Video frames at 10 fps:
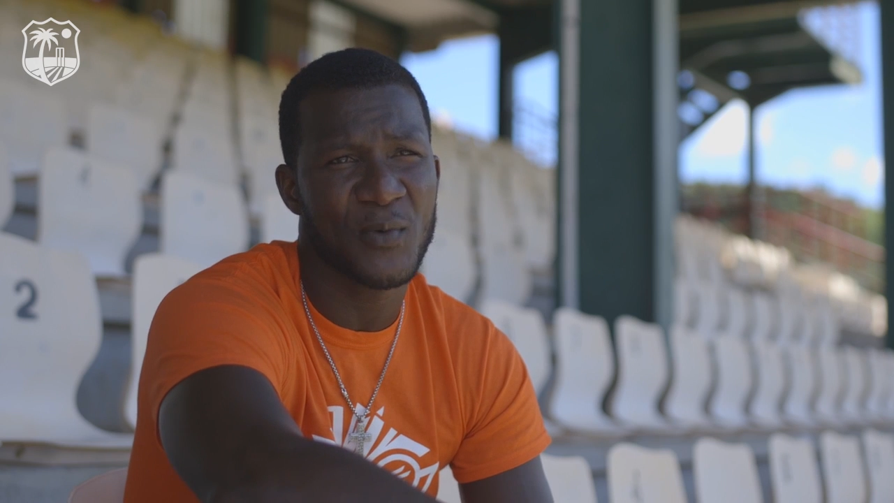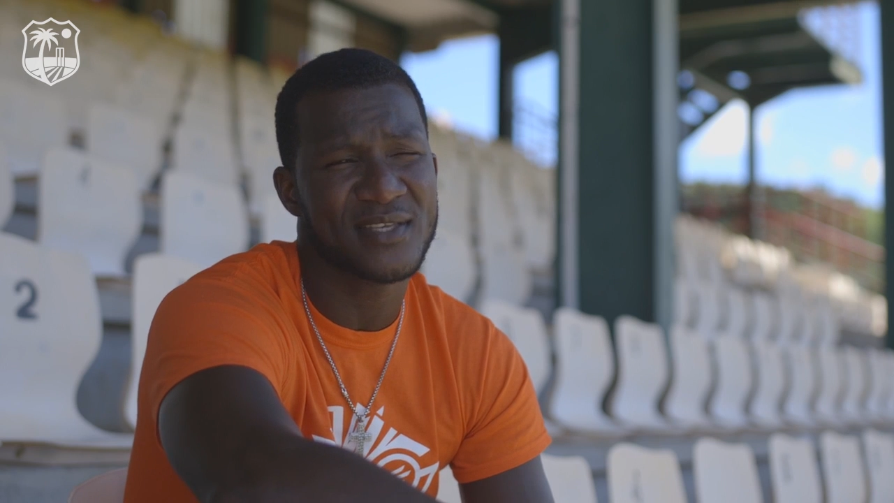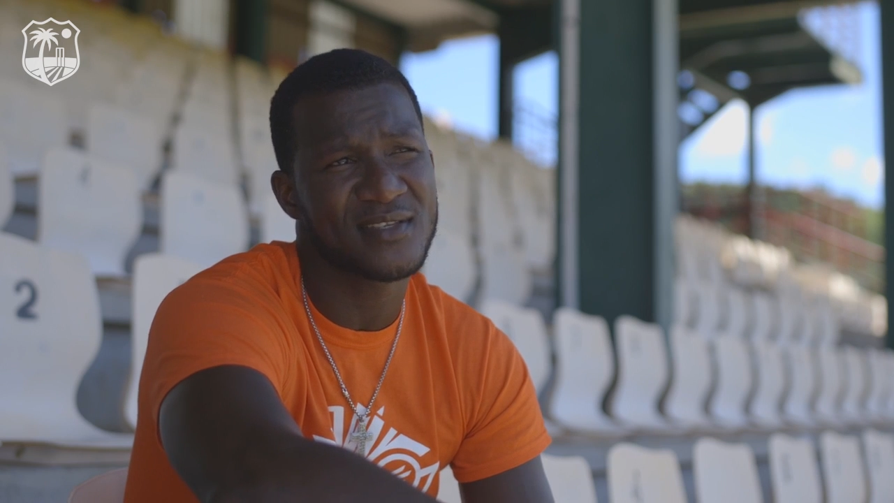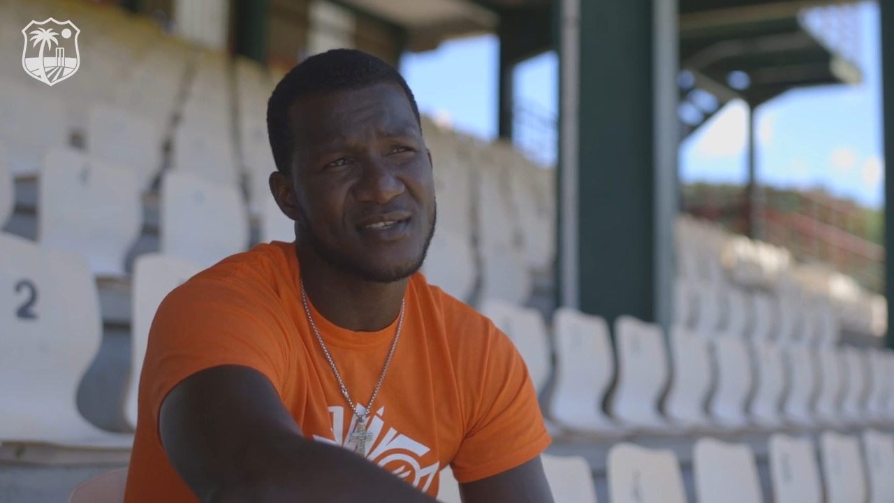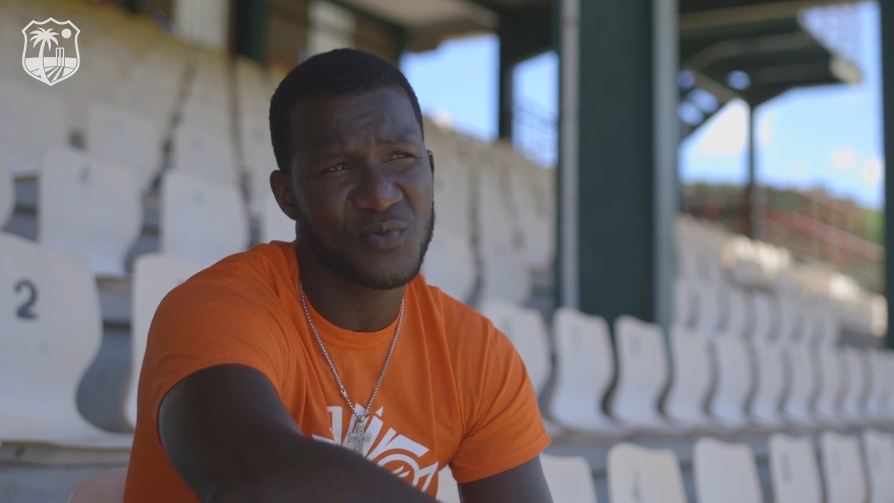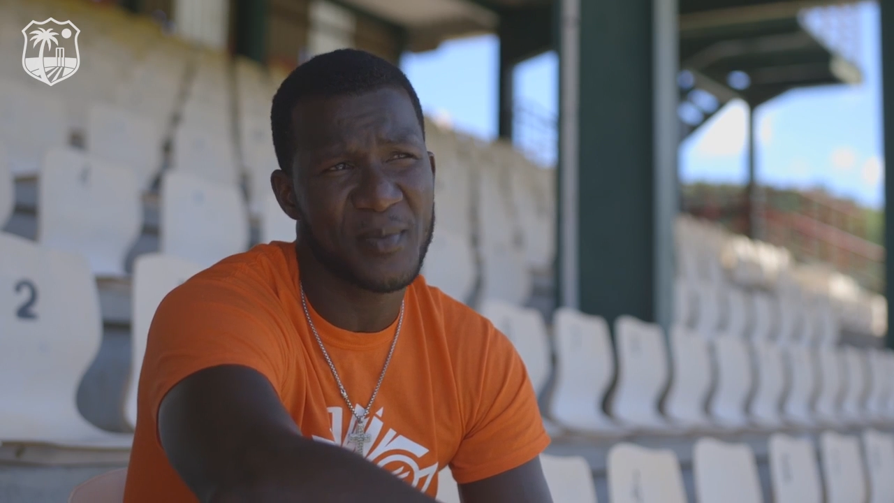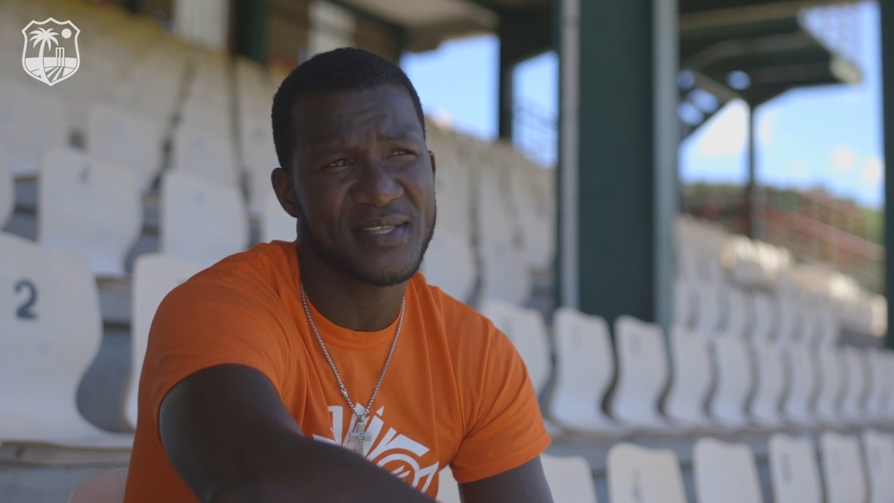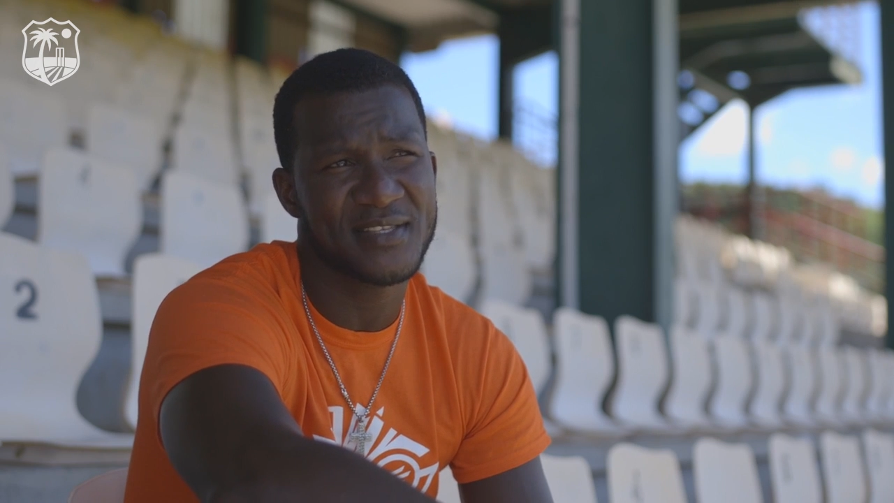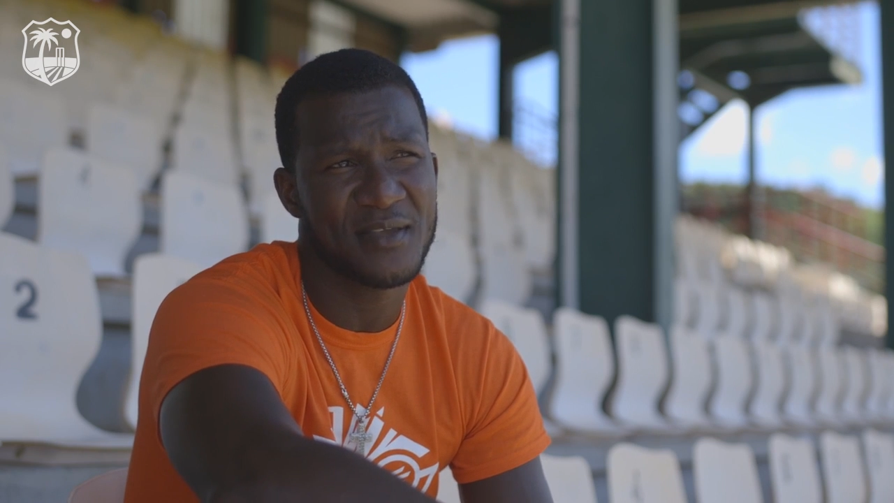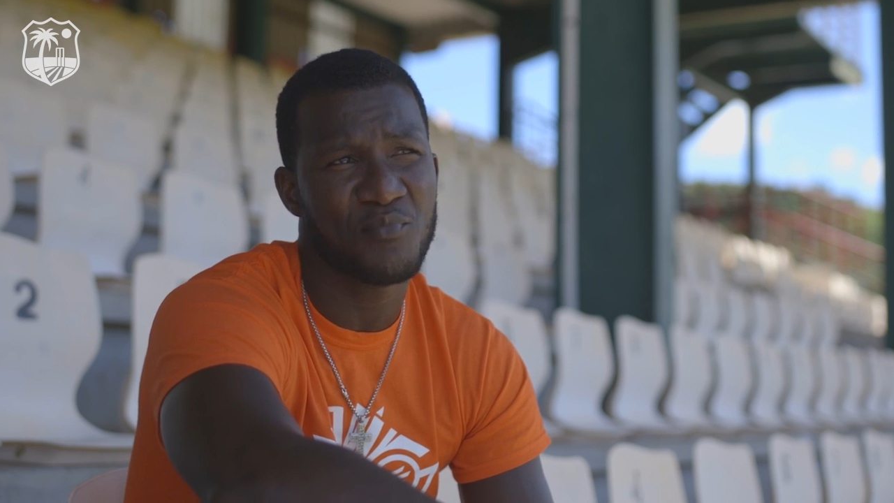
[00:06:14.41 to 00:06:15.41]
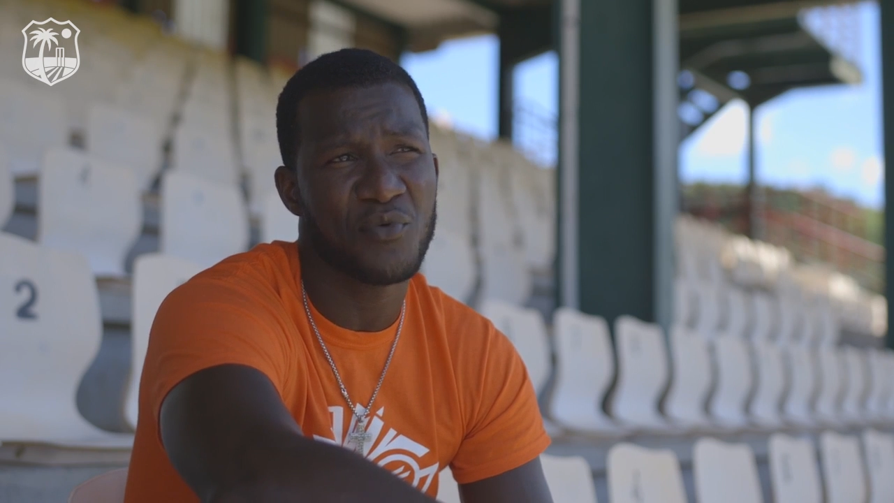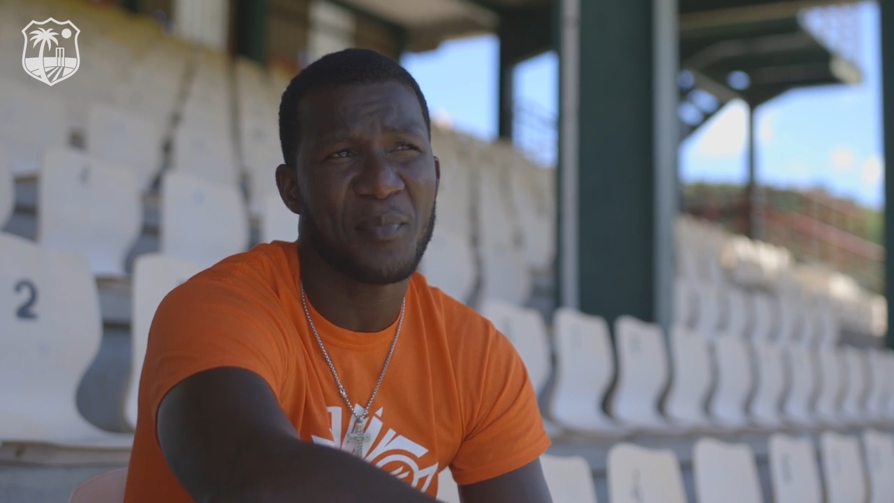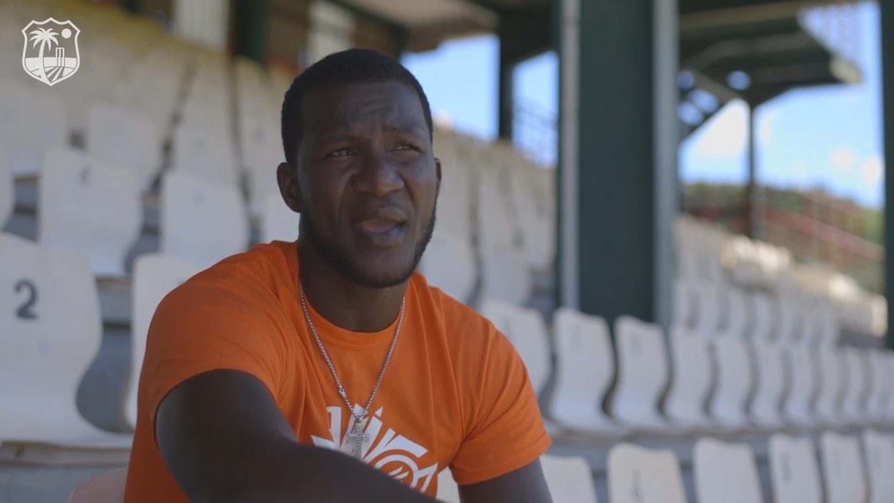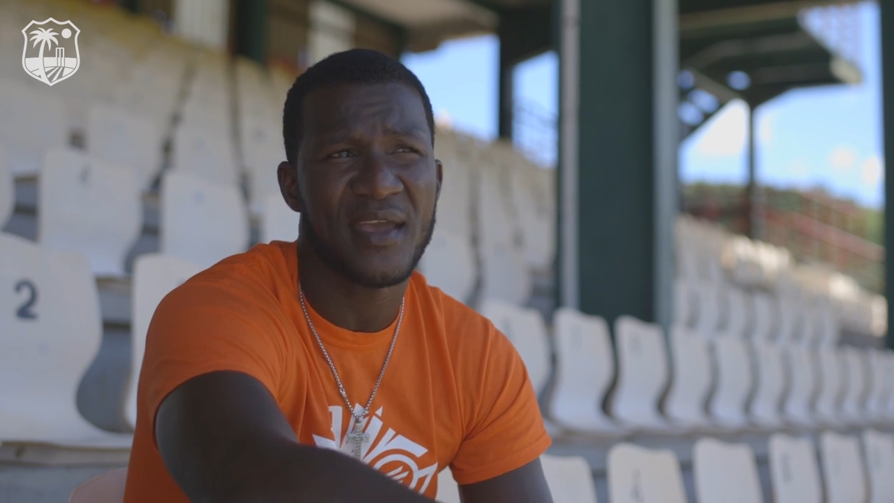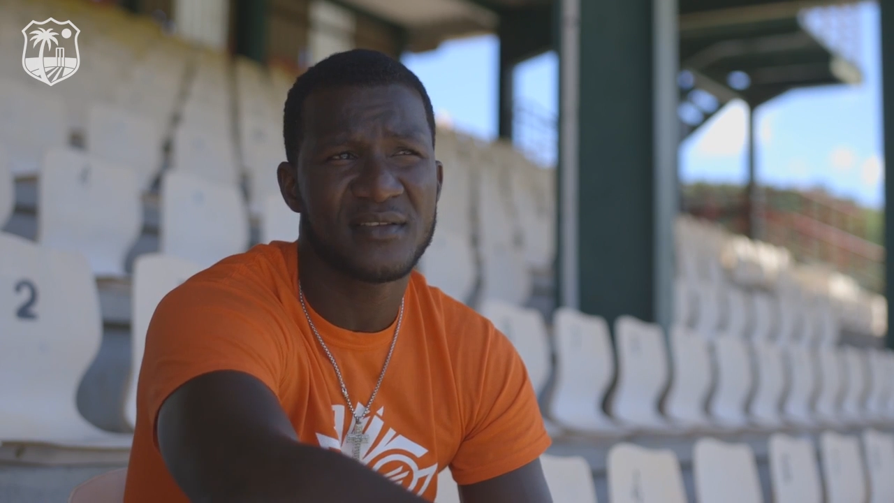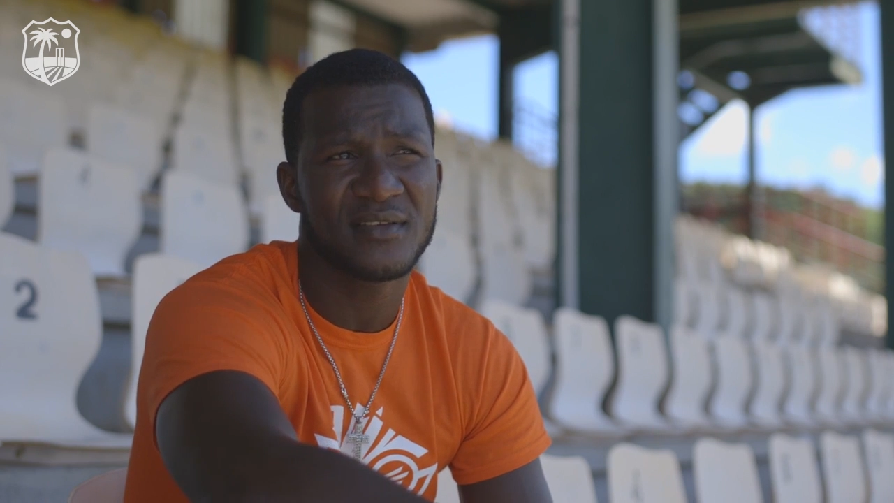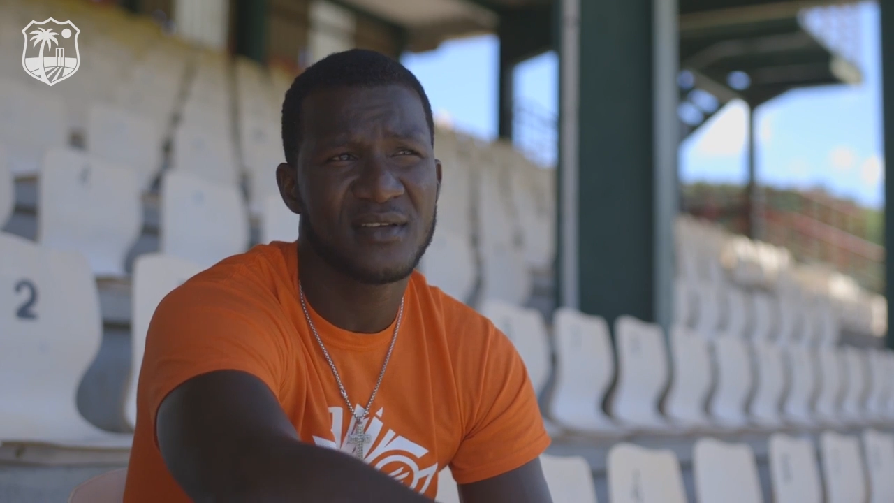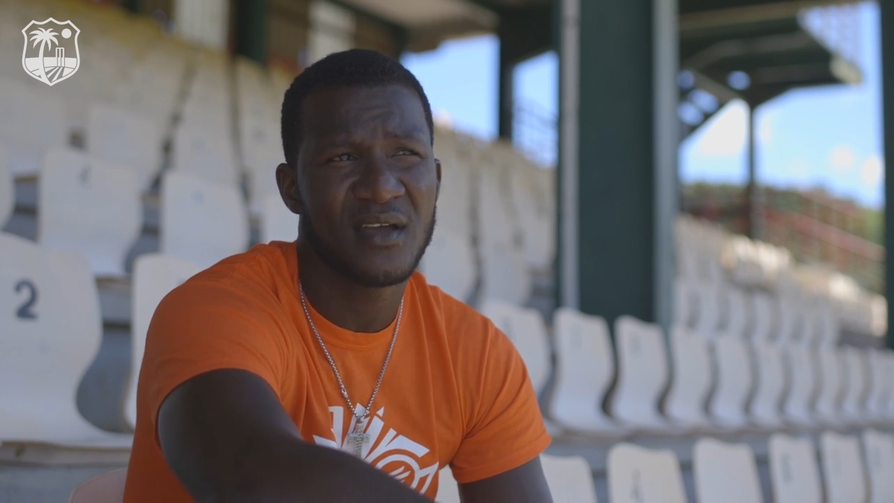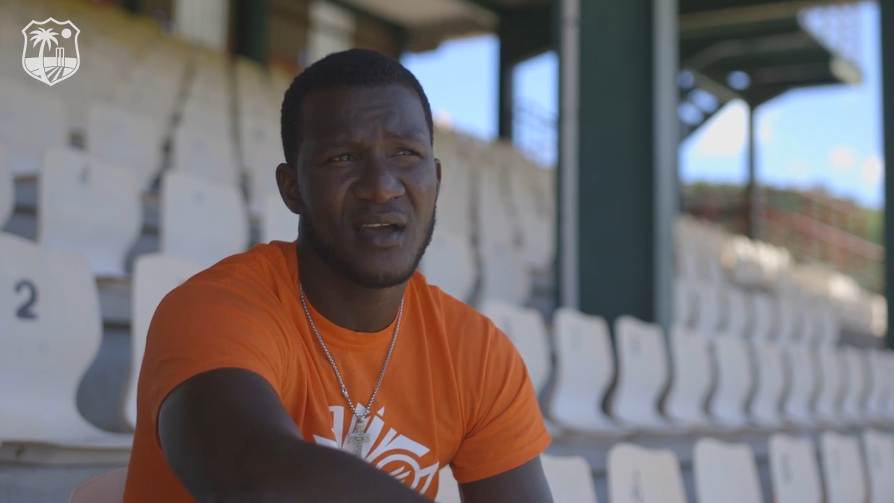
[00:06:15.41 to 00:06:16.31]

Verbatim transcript: West Indies women's team prepared,